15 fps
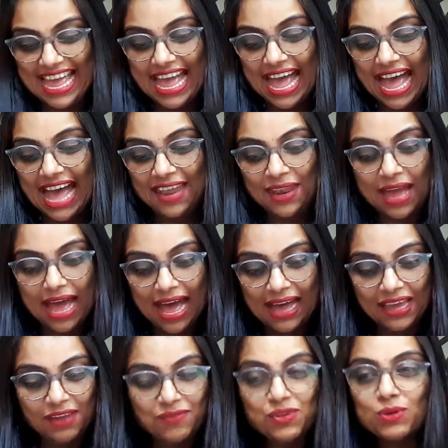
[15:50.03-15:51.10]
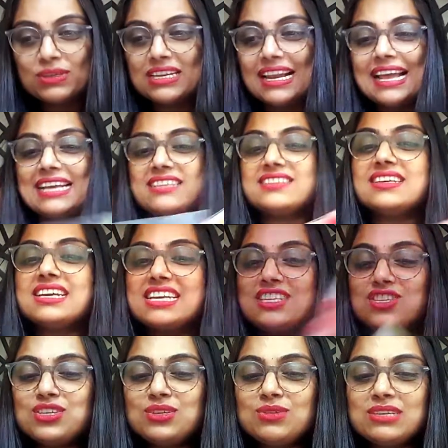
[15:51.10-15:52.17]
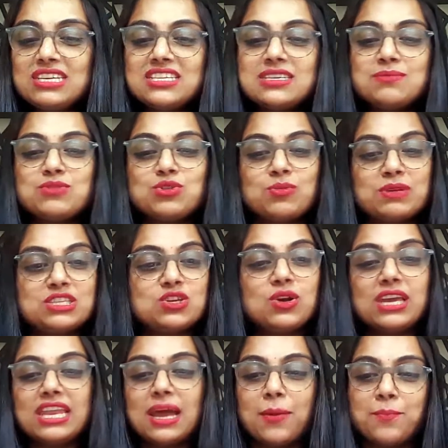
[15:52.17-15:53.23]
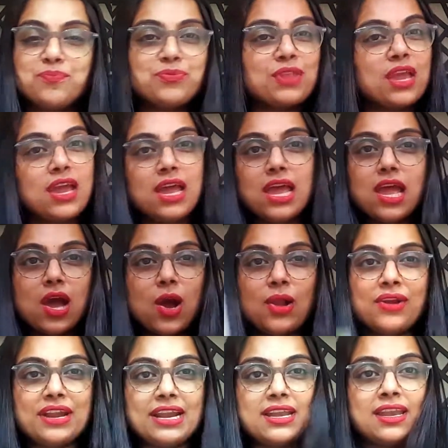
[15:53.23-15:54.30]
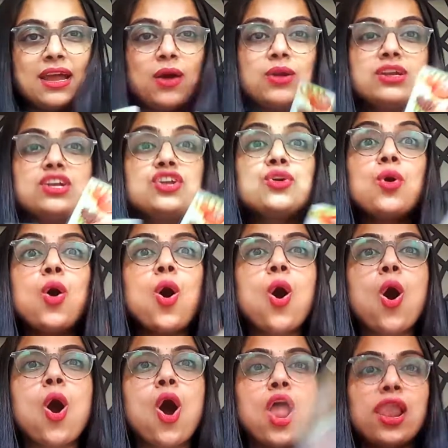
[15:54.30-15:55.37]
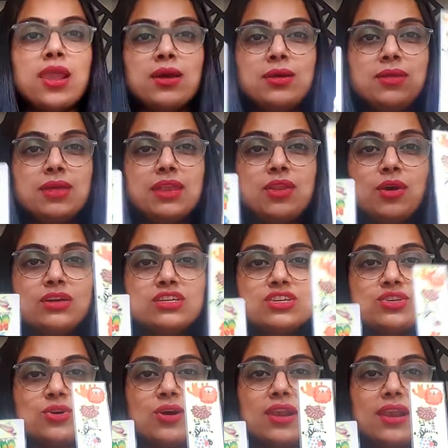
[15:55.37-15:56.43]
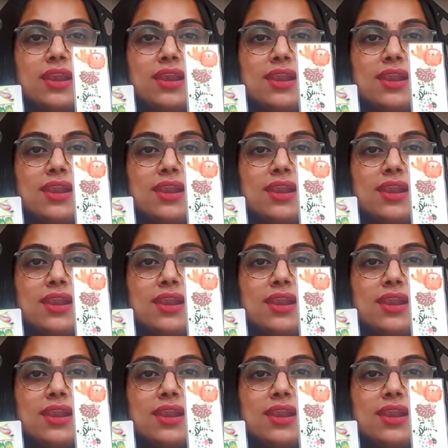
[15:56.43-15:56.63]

And I have utilized the kitchen to teach him so much. Okay, now. Alright, now. Tall, not tall.